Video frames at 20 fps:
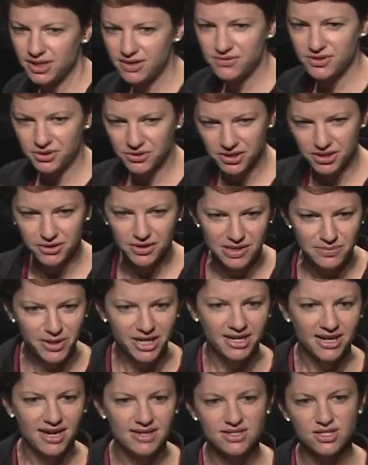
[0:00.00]
after year, they
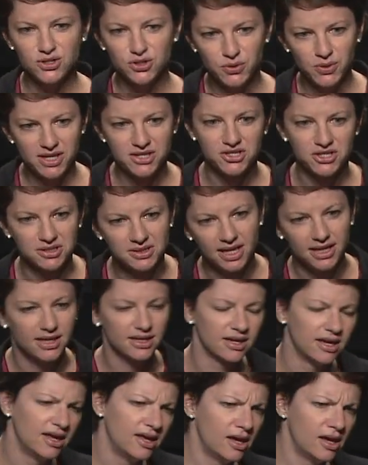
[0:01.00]
might ask you a question like,